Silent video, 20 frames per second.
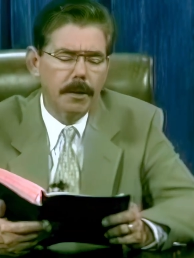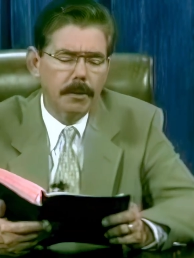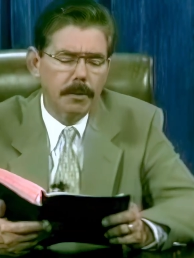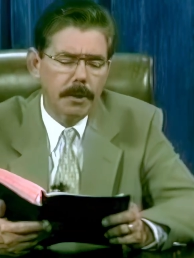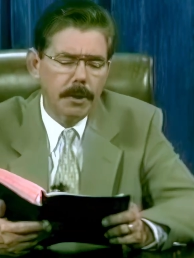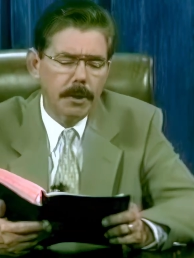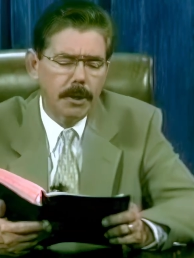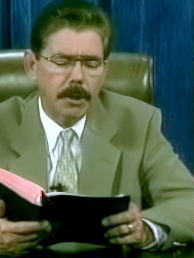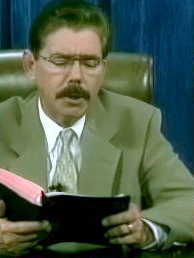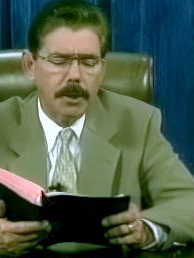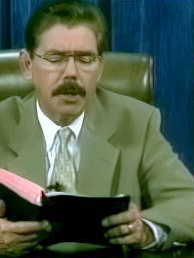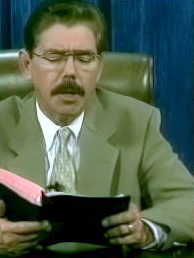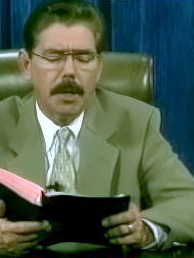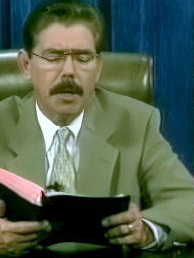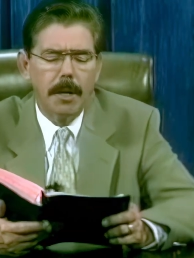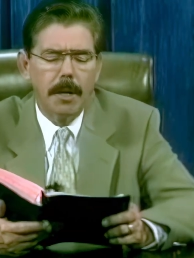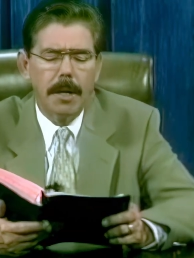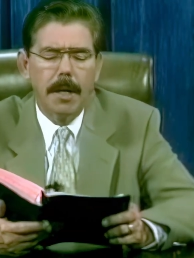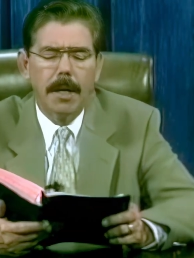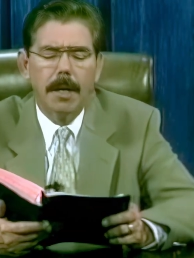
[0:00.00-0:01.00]
as we just
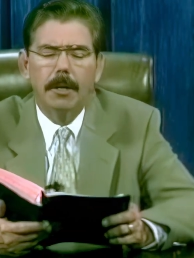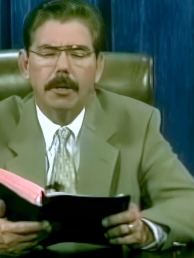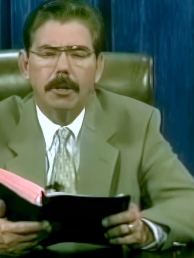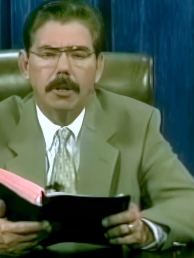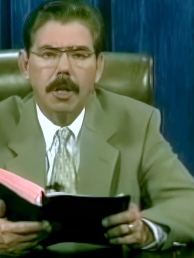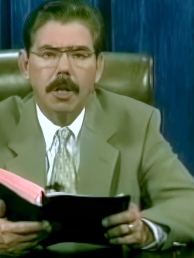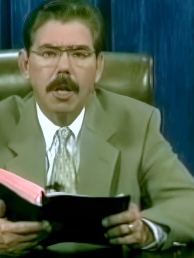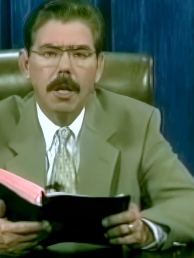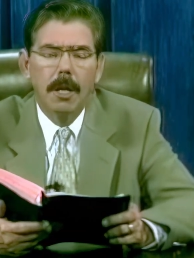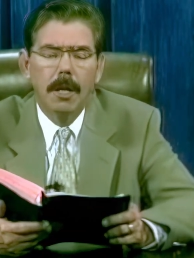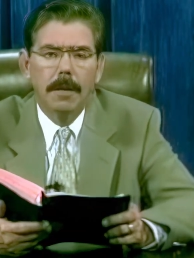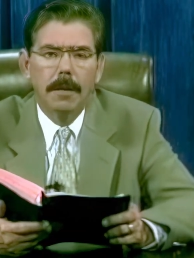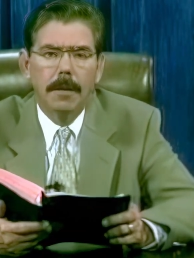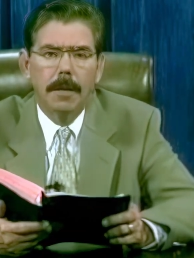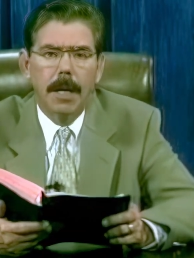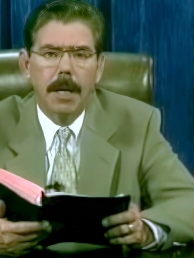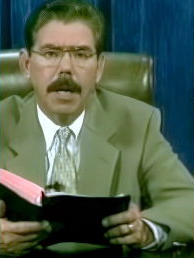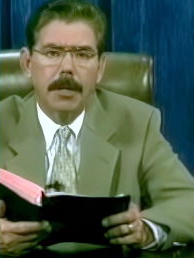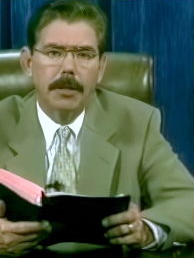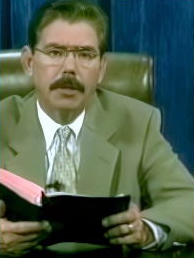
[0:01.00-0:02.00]
saw, against
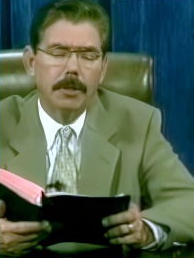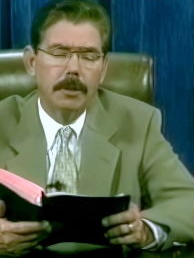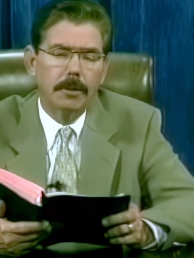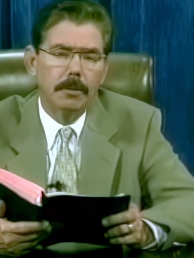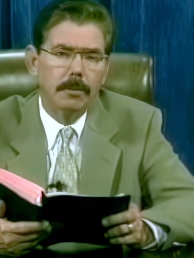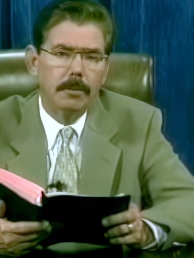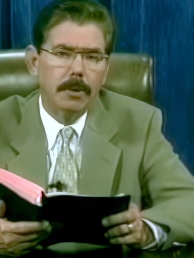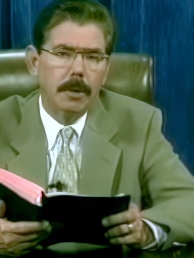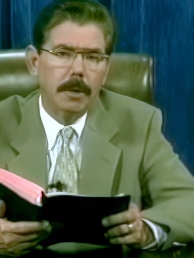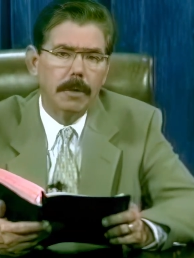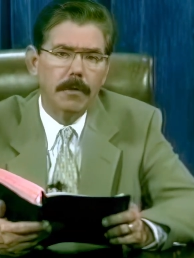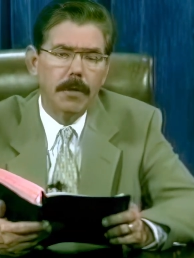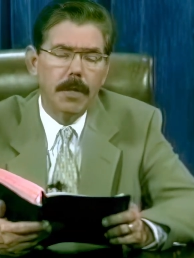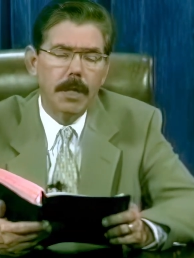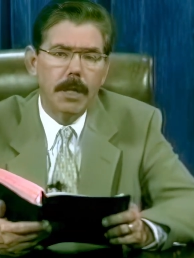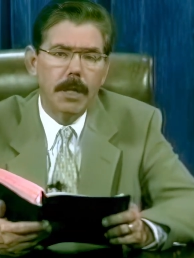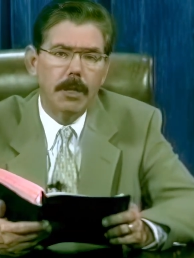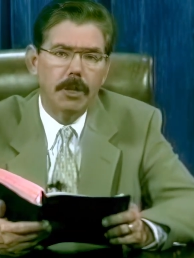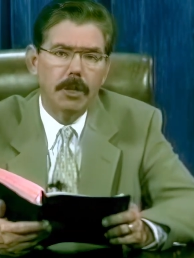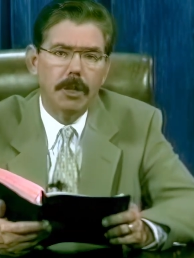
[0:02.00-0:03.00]
the customs of
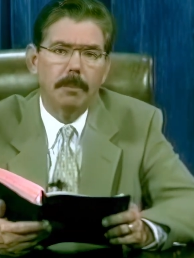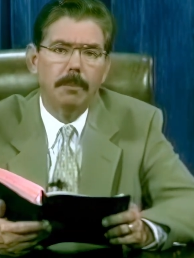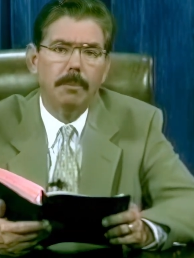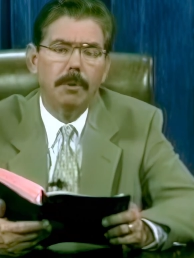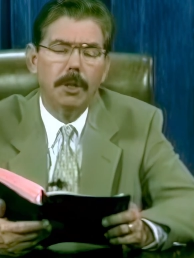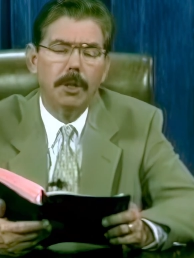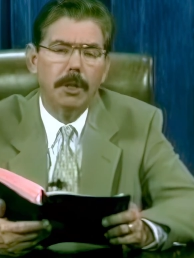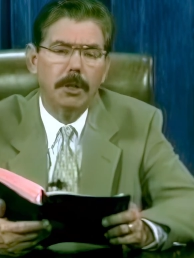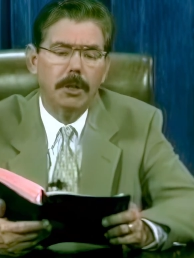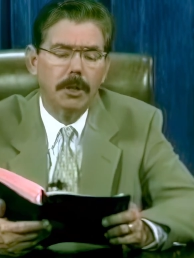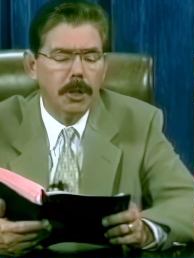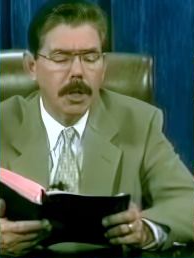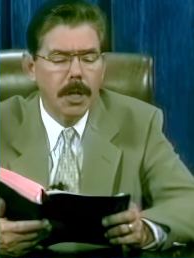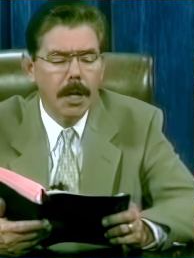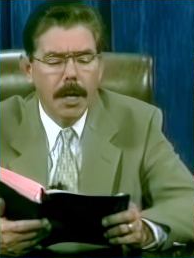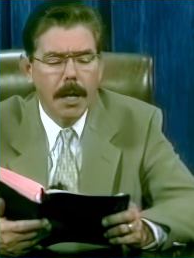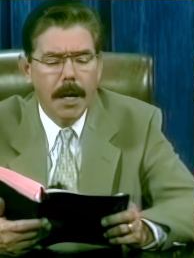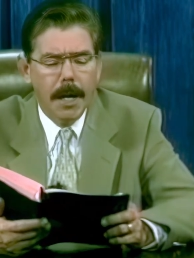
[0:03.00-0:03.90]
the Egyptians